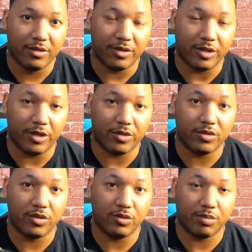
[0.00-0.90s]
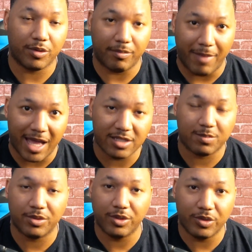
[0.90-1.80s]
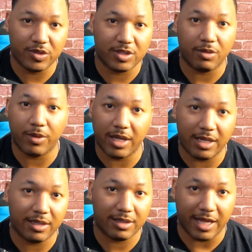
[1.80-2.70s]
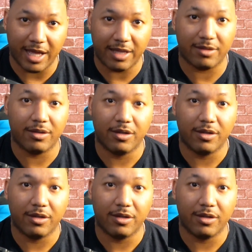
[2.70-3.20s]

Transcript: you know, to mass produce the way that